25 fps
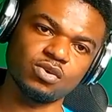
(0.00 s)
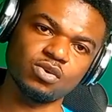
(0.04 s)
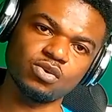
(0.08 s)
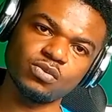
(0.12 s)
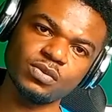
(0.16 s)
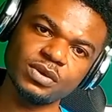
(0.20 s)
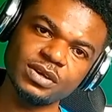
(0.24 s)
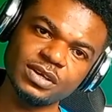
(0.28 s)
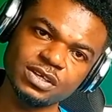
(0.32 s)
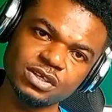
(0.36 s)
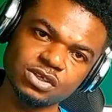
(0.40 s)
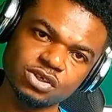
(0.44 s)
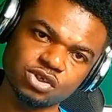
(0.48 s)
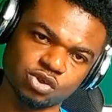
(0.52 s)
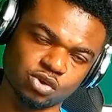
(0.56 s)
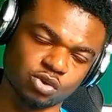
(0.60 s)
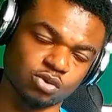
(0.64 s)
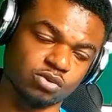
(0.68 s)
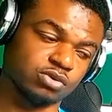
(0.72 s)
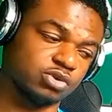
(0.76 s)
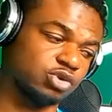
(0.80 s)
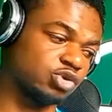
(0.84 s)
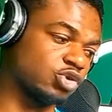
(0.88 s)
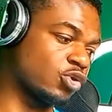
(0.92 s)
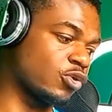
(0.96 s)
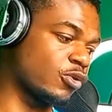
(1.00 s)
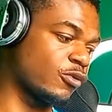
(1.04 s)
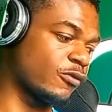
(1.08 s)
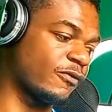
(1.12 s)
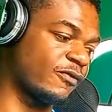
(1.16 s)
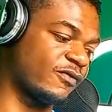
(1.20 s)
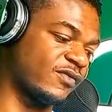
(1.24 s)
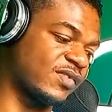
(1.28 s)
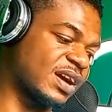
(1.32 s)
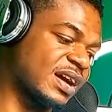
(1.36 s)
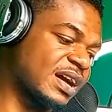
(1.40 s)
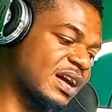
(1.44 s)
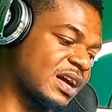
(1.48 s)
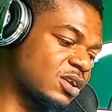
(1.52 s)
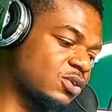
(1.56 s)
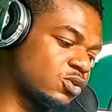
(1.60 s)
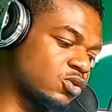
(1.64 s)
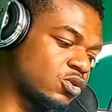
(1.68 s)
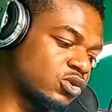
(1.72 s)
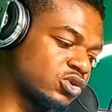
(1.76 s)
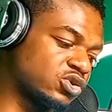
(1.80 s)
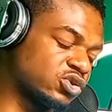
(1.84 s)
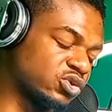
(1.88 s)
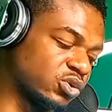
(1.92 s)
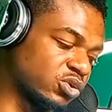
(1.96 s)
re so fa
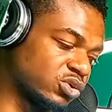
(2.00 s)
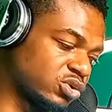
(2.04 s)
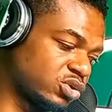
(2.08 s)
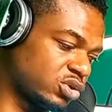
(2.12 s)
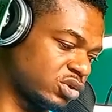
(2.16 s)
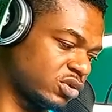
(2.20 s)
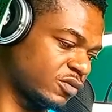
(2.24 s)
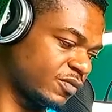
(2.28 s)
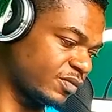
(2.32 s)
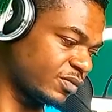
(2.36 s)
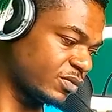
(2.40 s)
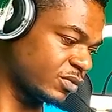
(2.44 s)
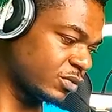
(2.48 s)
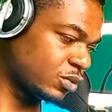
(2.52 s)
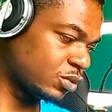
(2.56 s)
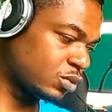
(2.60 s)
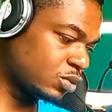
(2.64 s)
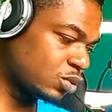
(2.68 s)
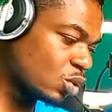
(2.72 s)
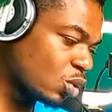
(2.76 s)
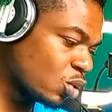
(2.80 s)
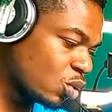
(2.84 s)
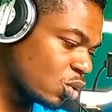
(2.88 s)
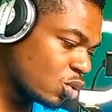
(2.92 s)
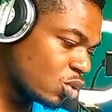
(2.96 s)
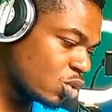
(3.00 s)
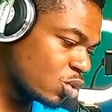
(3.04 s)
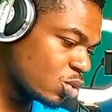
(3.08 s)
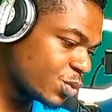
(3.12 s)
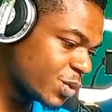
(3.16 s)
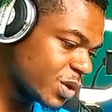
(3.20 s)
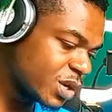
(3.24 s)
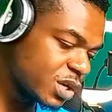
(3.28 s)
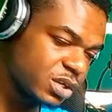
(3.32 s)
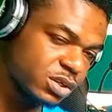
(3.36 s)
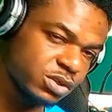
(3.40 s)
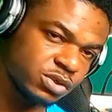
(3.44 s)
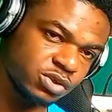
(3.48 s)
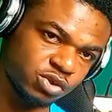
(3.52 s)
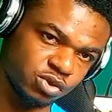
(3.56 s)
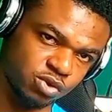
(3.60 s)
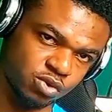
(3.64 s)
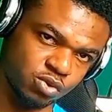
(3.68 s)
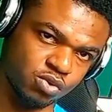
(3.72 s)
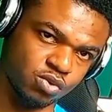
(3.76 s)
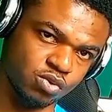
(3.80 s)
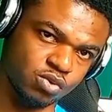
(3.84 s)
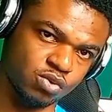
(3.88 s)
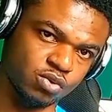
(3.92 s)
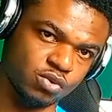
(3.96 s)
equals note do re
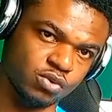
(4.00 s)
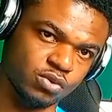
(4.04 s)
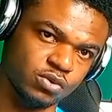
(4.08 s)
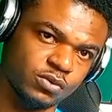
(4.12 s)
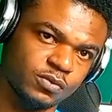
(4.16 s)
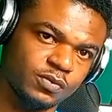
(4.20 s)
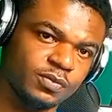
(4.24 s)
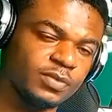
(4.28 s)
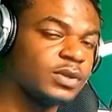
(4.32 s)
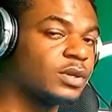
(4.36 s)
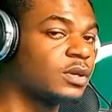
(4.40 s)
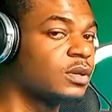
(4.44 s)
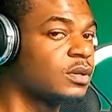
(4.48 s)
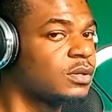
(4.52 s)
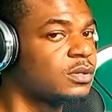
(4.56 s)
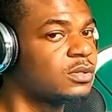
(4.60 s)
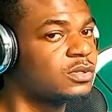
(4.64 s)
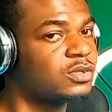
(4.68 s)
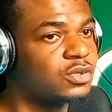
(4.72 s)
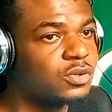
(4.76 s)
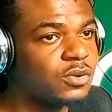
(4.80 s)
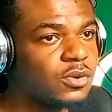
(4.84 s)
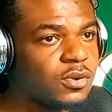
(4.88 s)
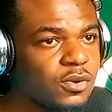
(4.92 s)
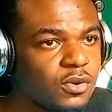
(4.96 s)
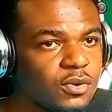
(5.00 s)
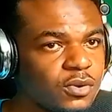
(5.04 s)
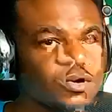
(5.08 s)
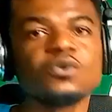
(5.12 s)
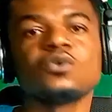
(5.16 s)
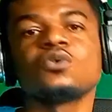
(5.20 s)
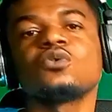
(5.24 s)
so do.